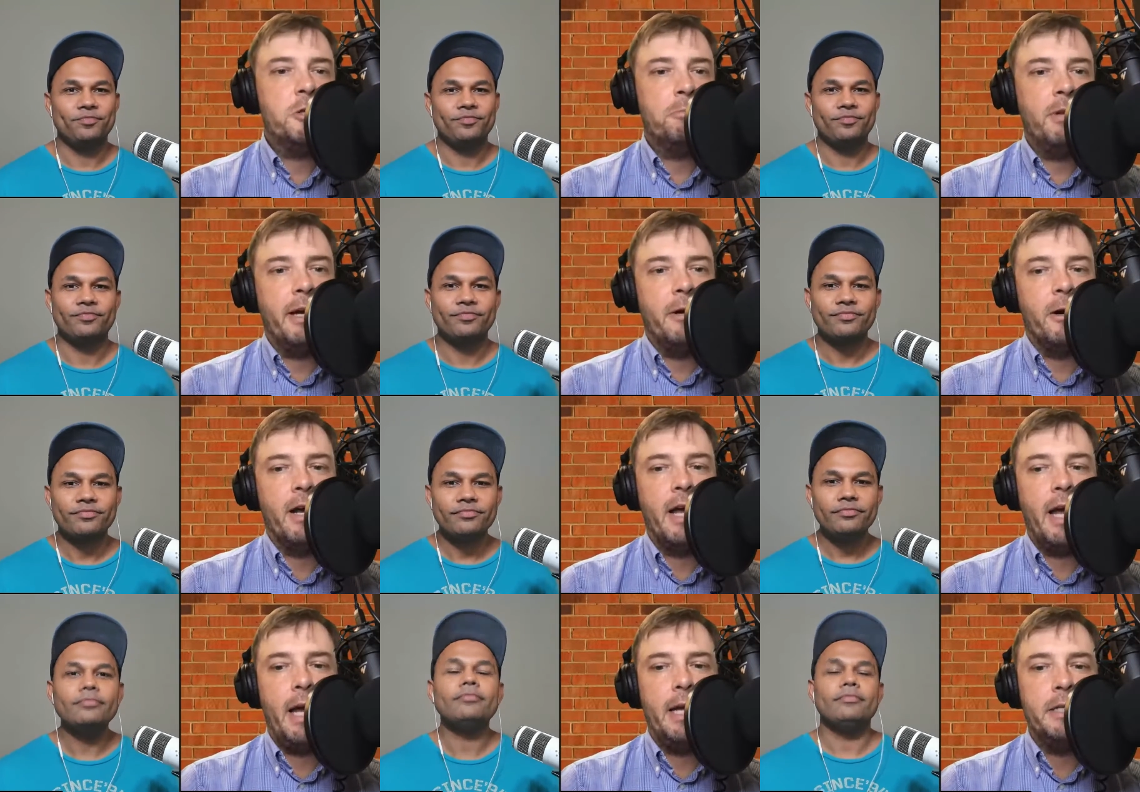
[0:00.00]
Speaker 1: planner,
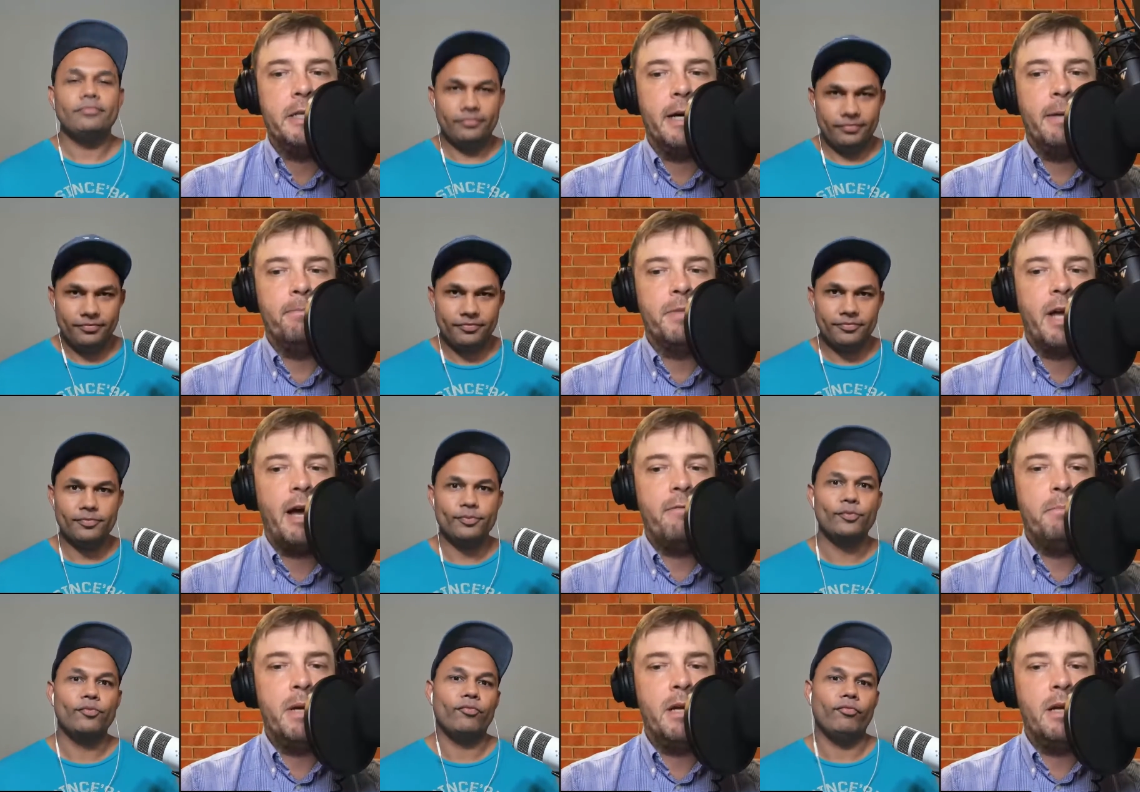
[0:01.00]
and um,
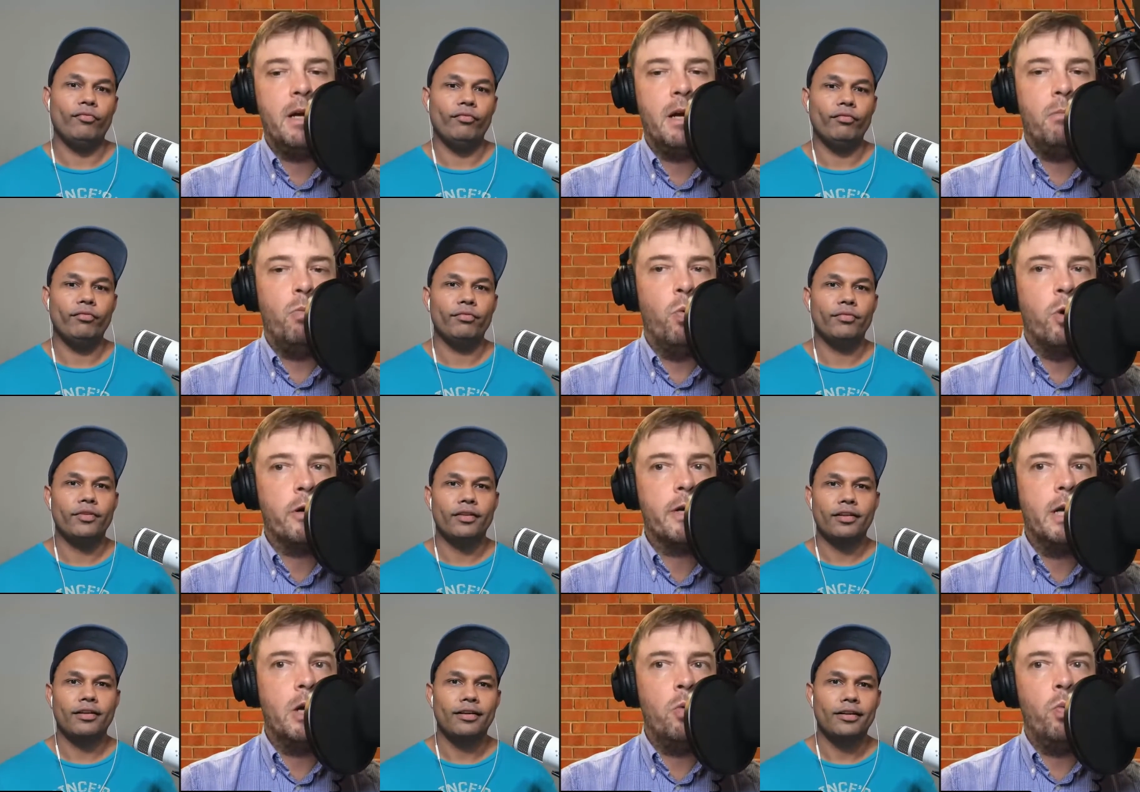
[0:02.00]
I've been um,
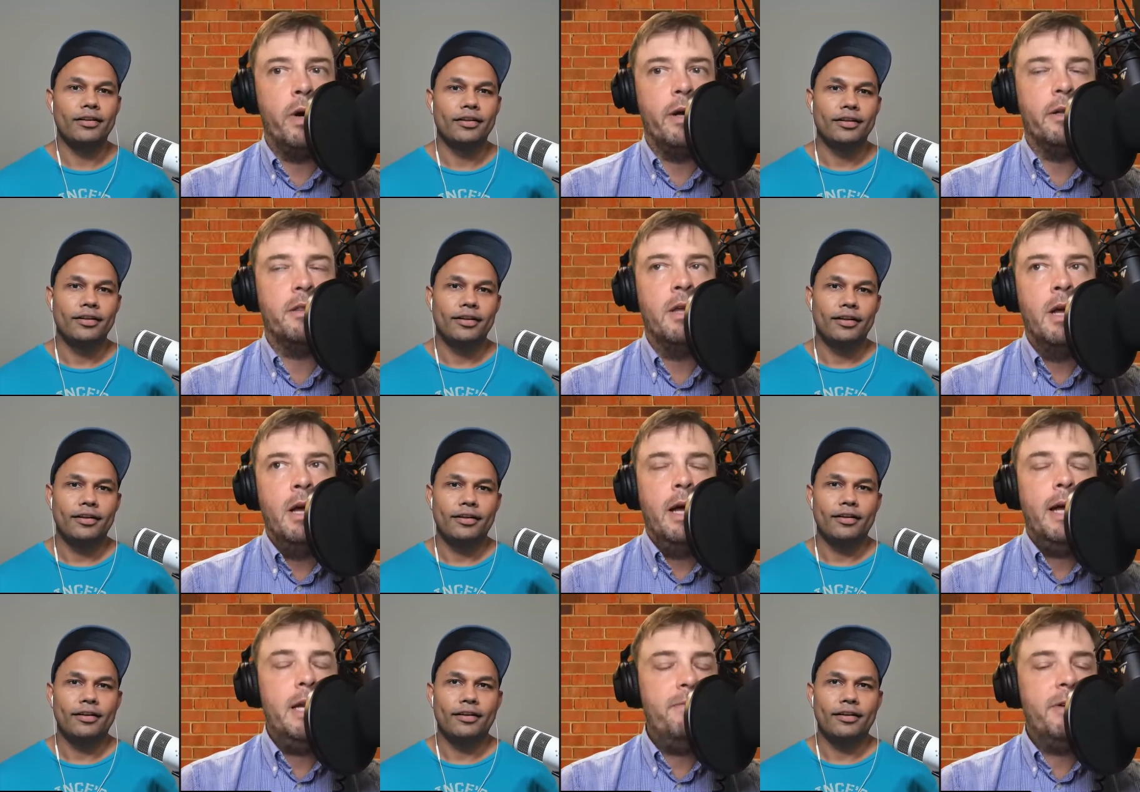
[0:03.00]
working with
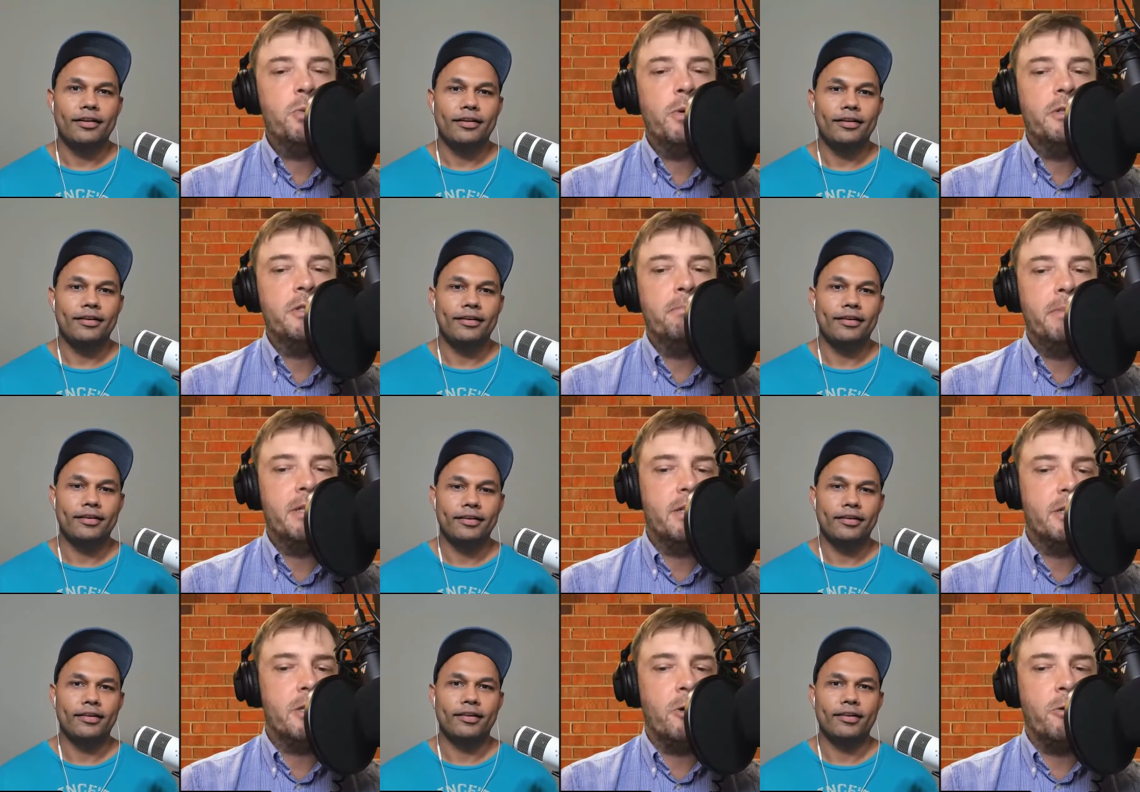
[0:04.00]
individuals and
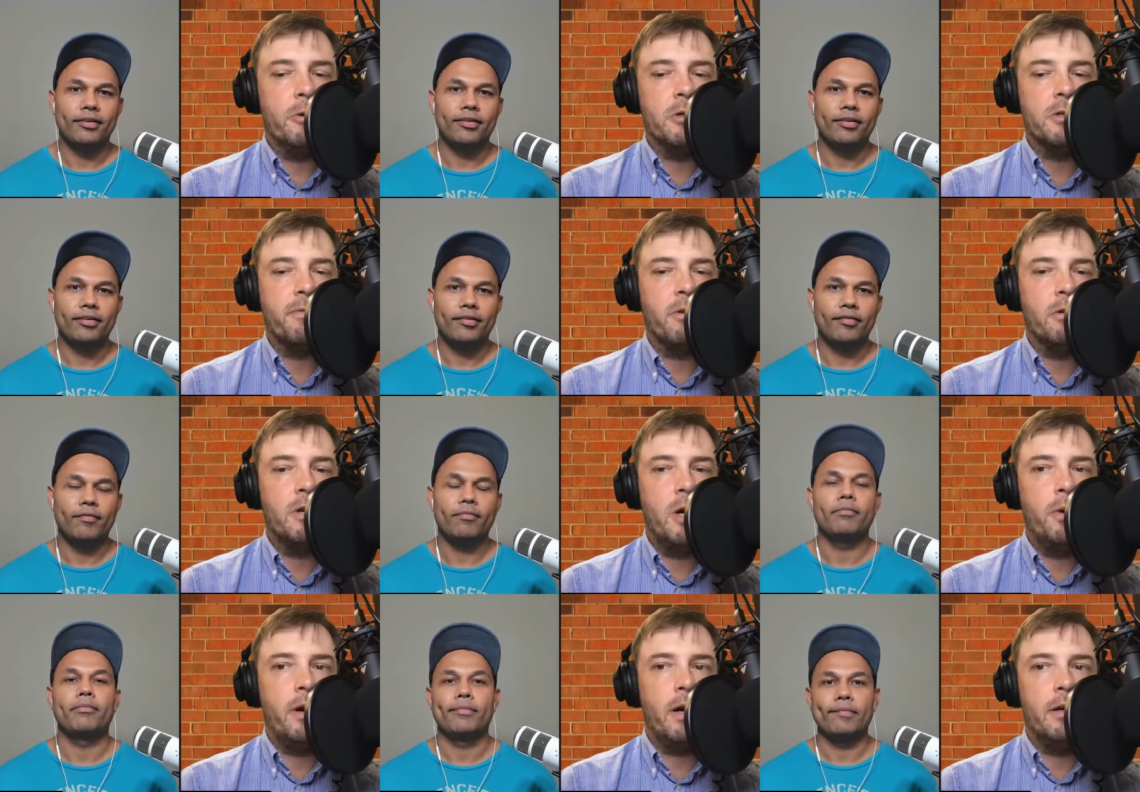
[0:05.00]
business owners for
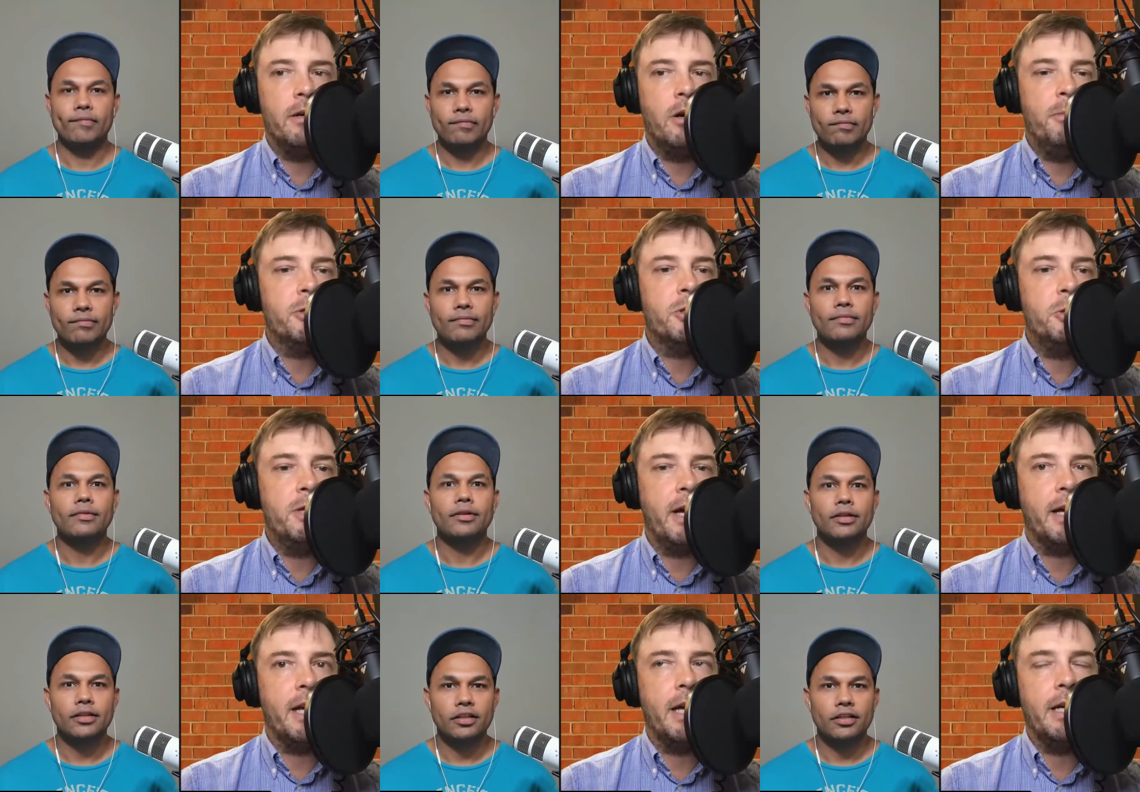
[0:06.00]
going on almost two
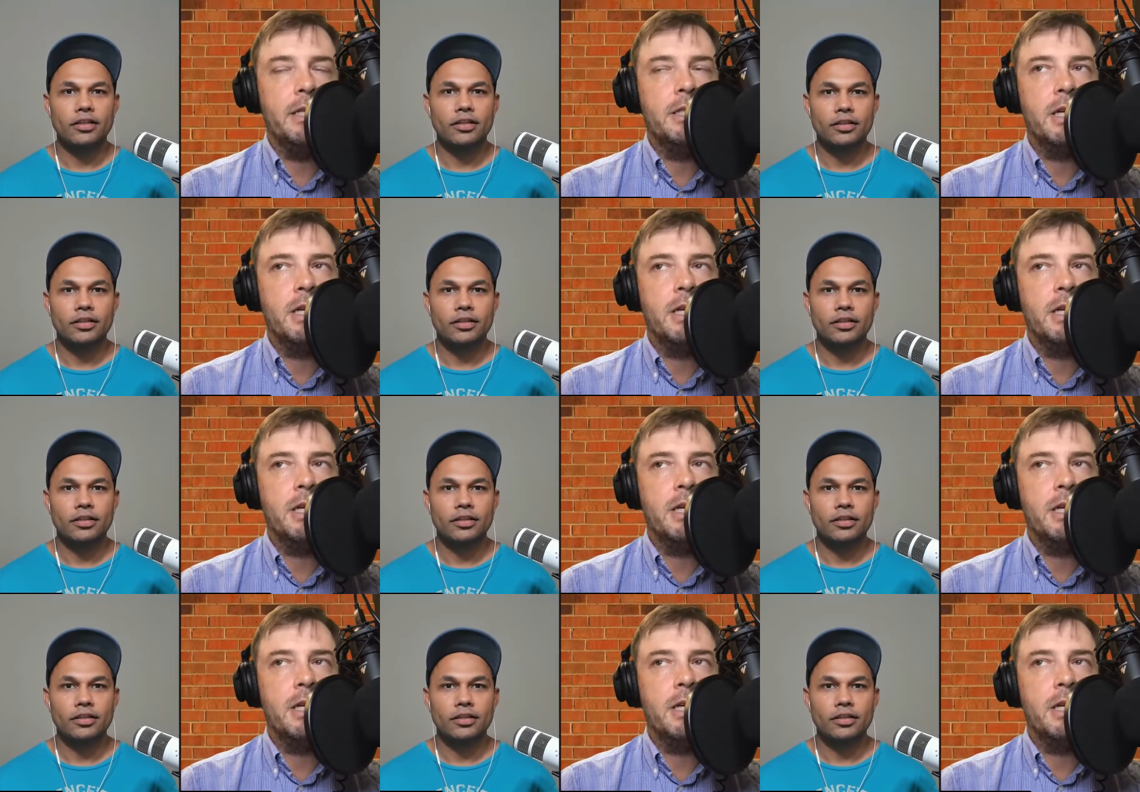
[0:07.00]
decades.